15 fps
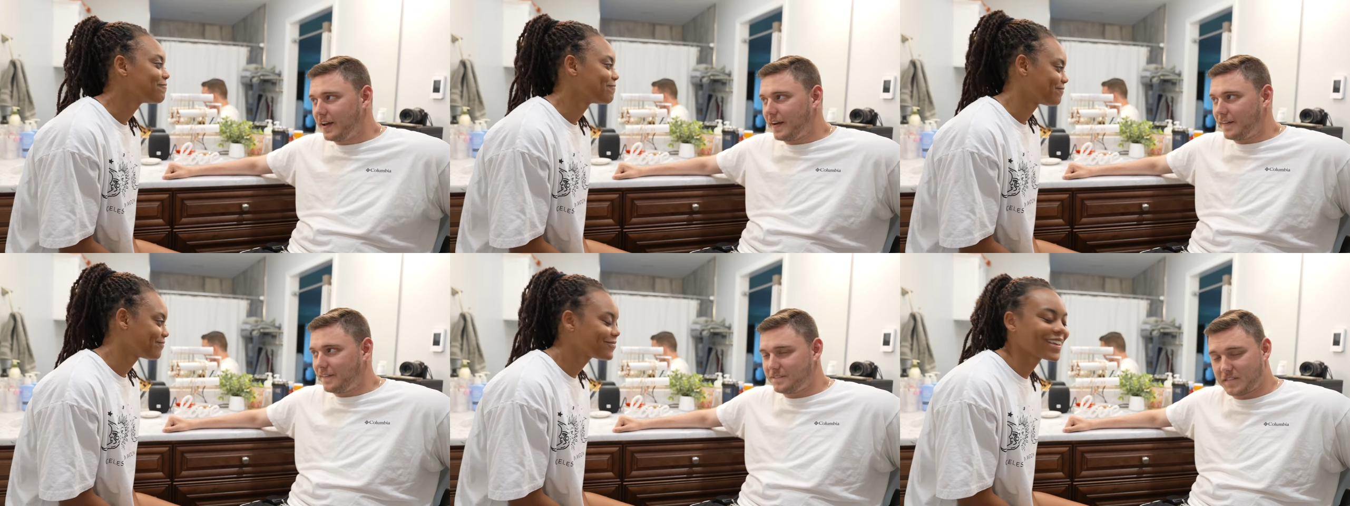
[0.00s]

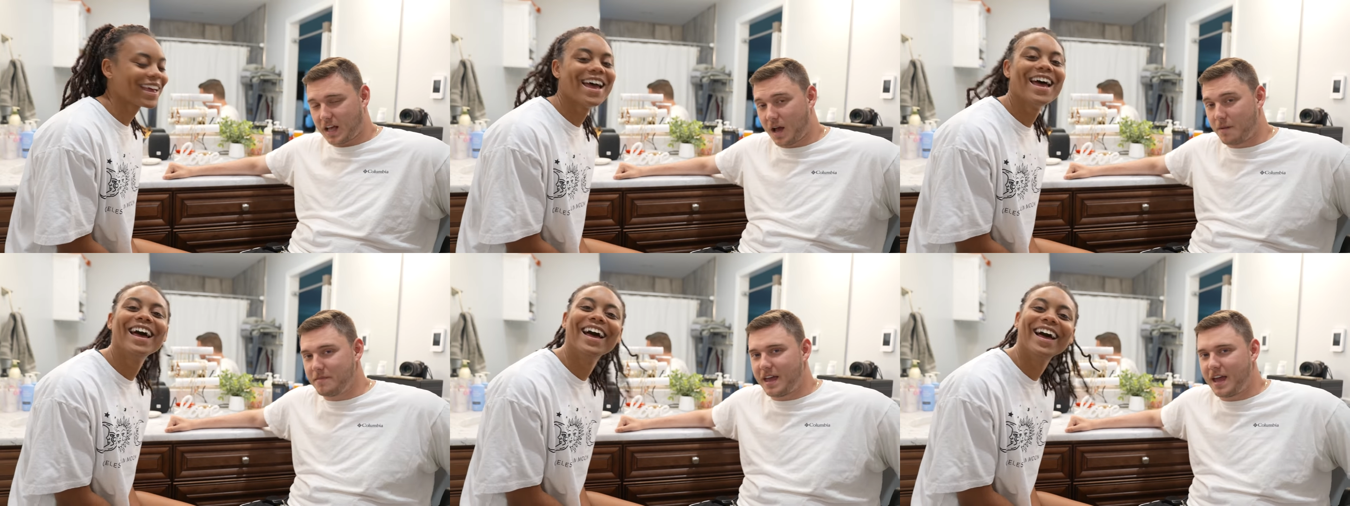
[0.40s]
Speaker 1: Yeah,
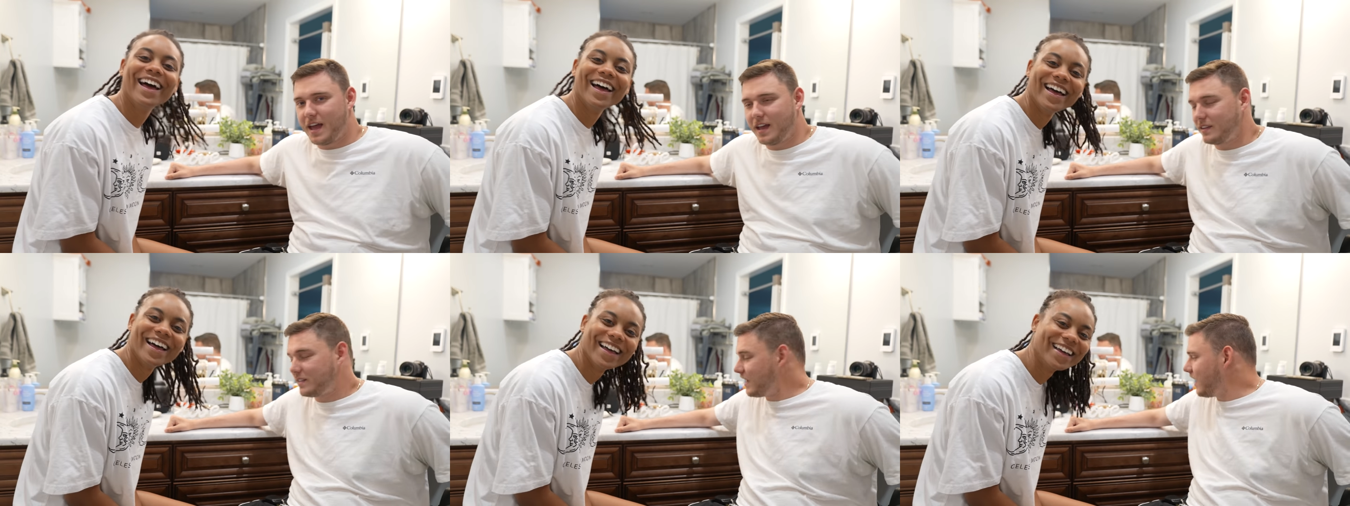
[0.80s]
on
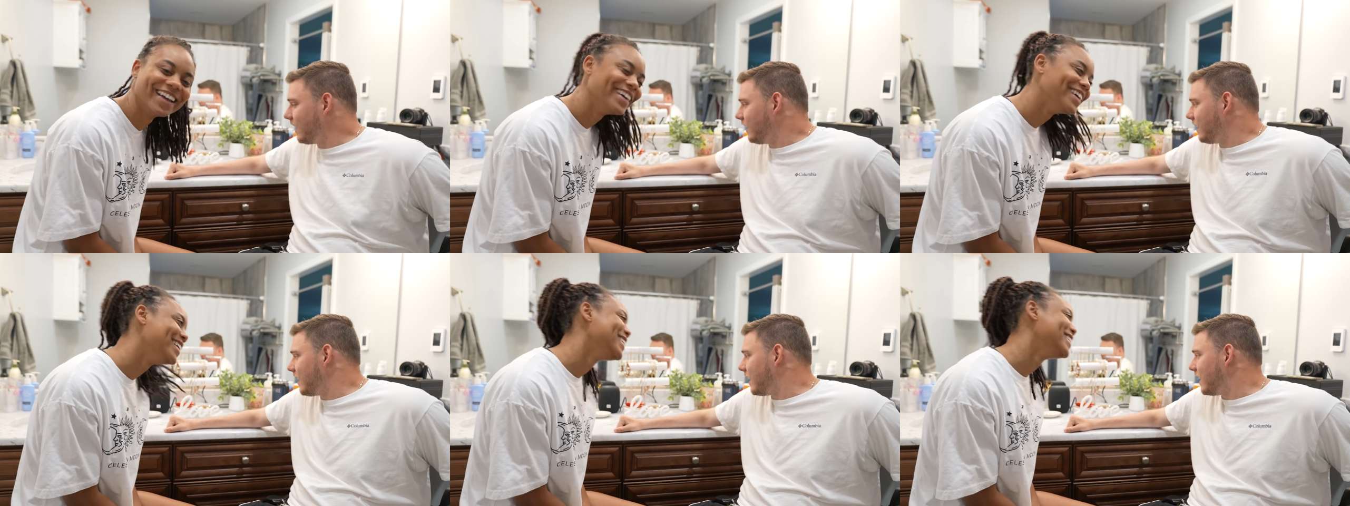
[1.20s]
that
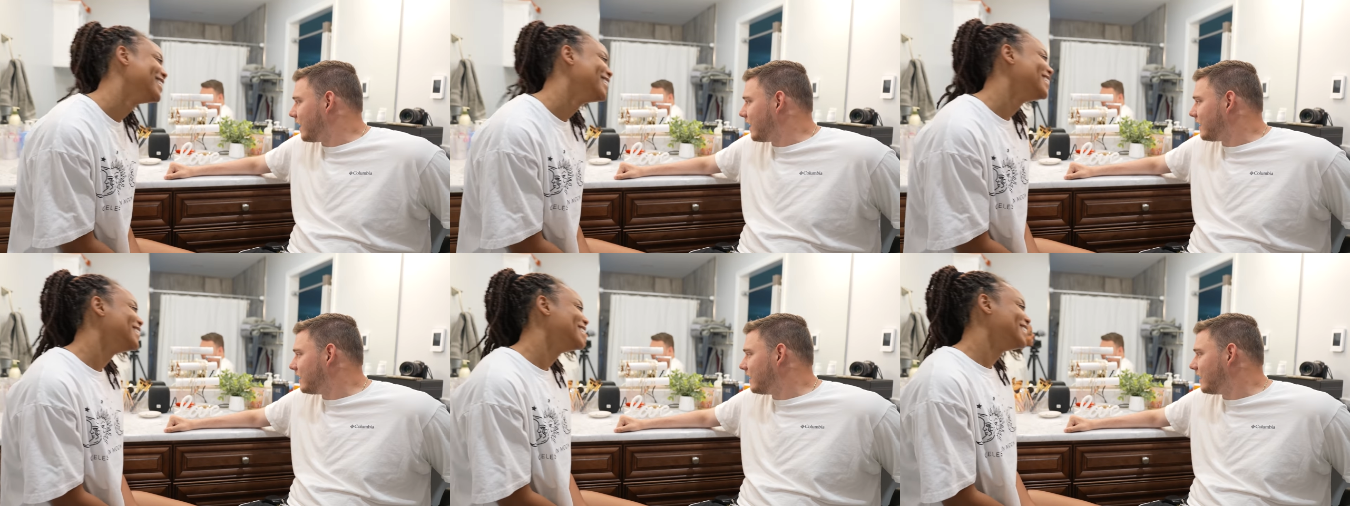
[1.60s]
thing,
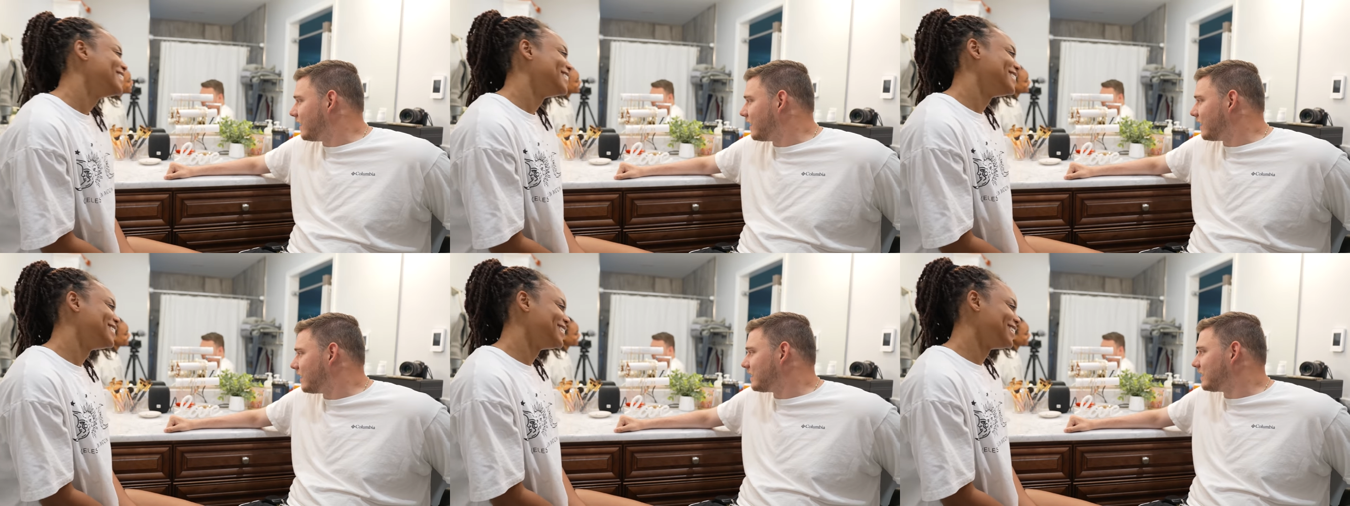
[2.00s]
and
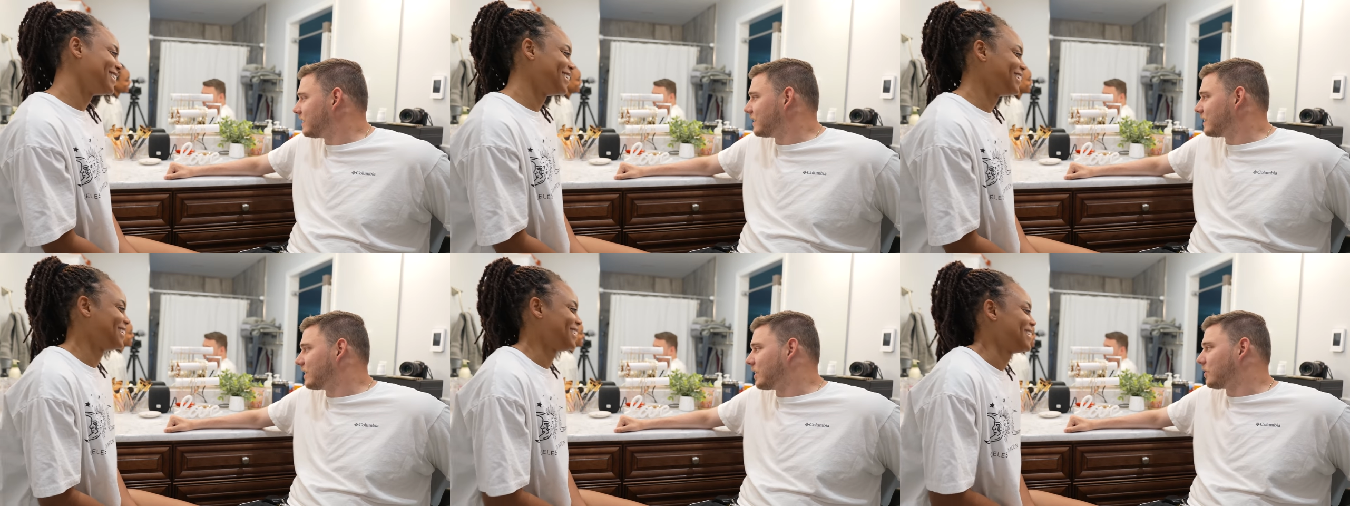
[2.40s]

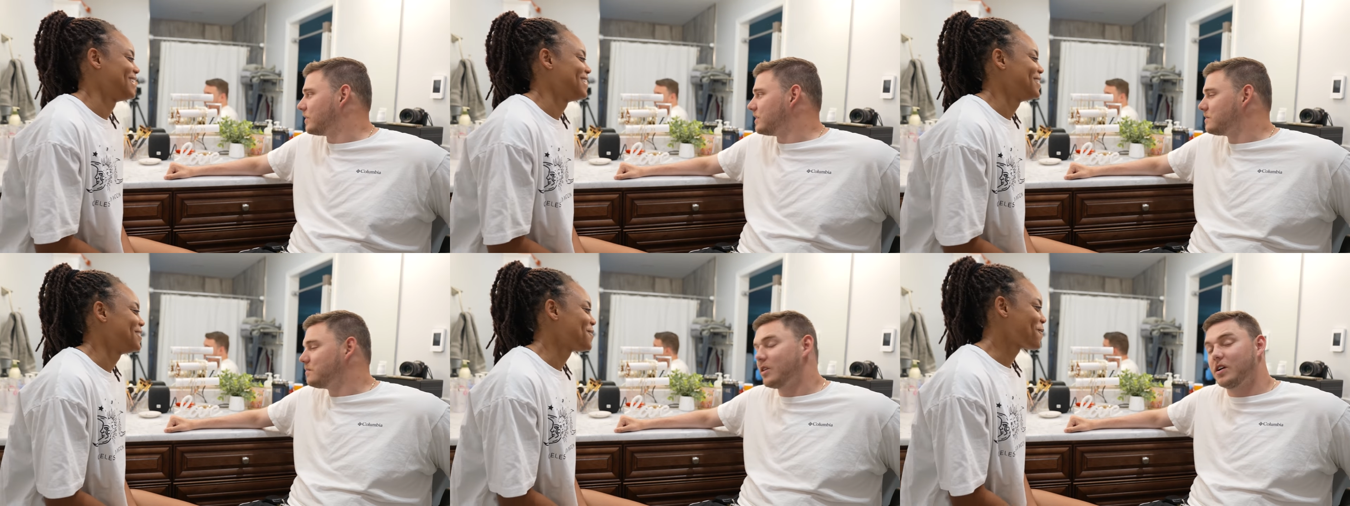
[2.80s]

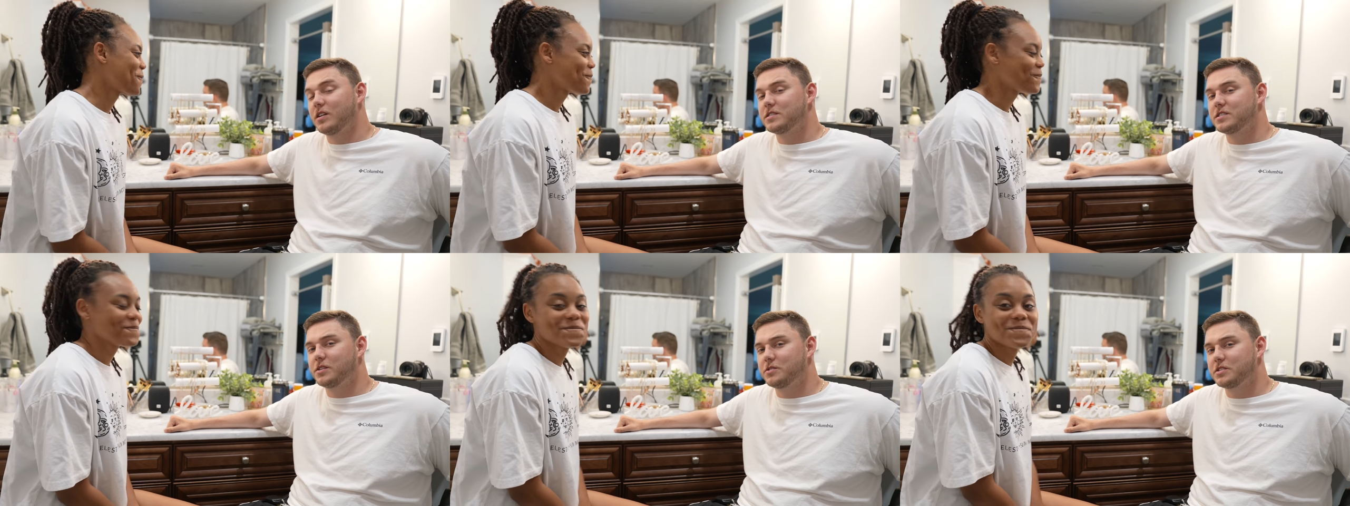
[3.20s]
Charisma
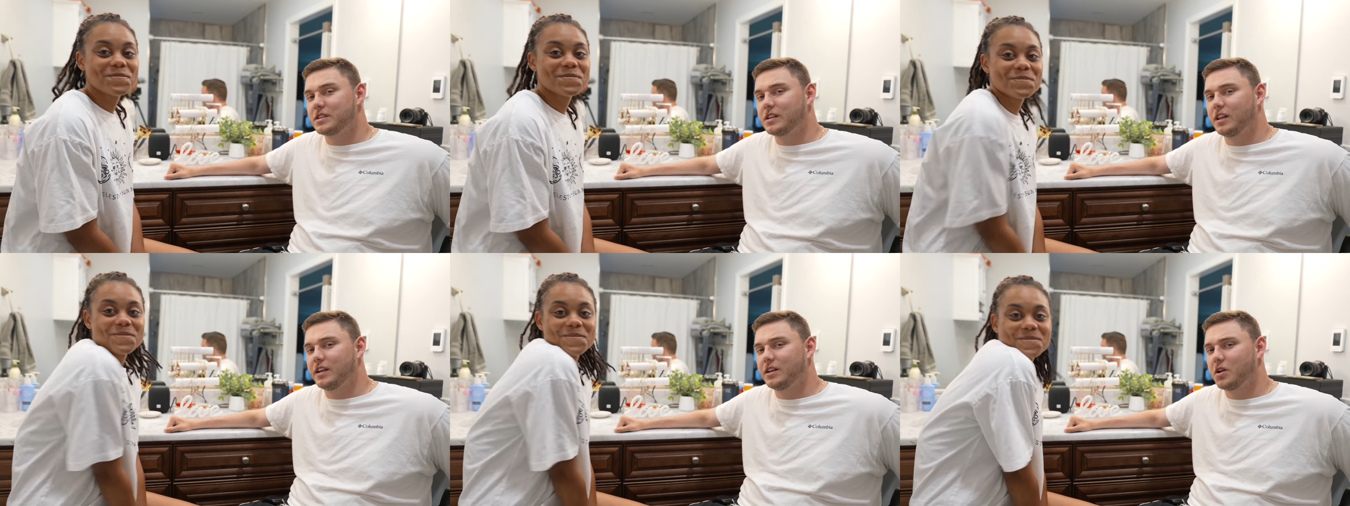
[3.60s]
also just
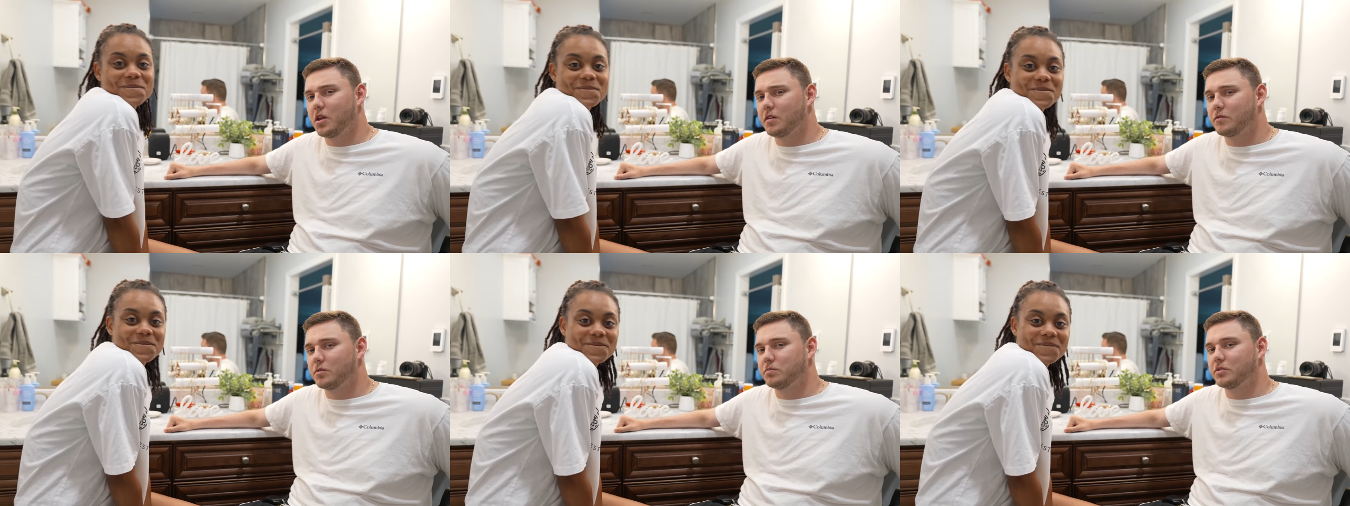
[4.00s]
cleaned all
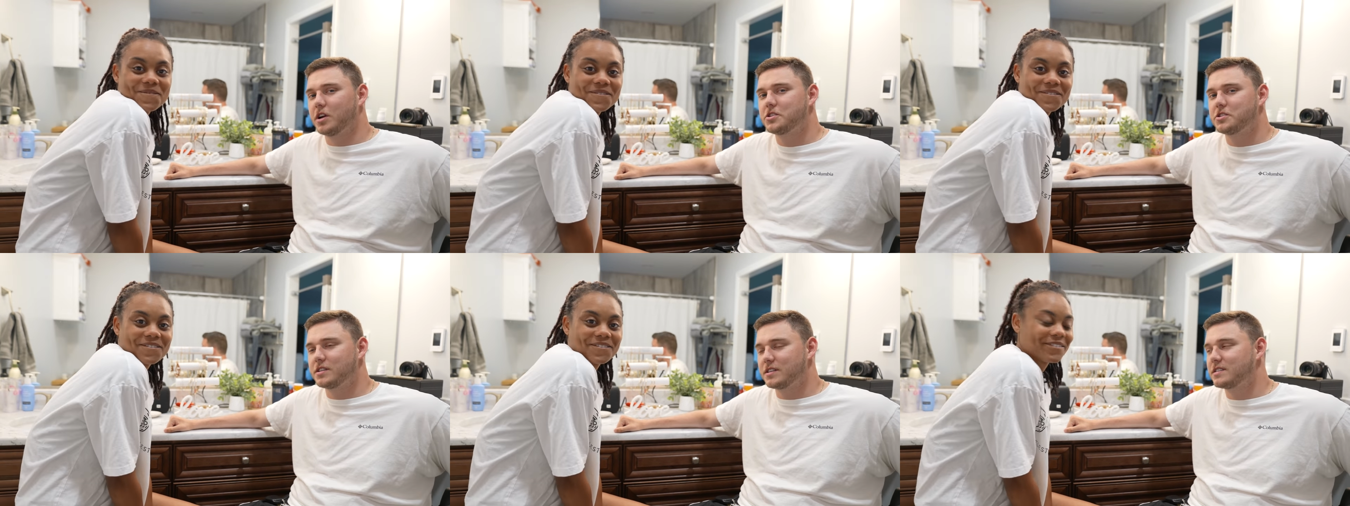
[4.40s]
of her
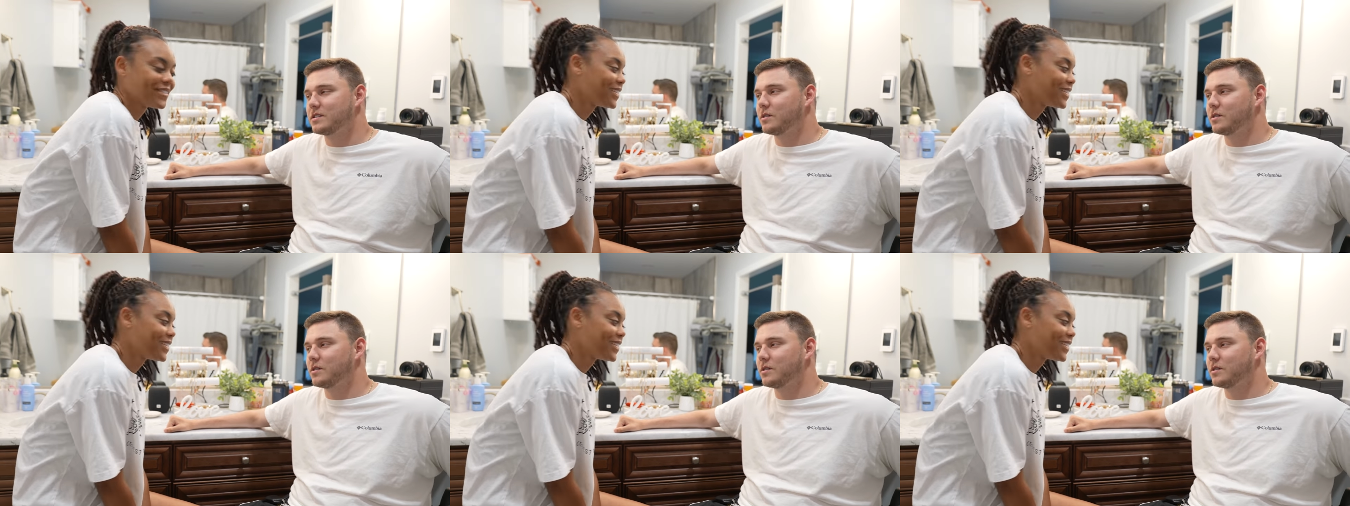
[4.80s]
brushes,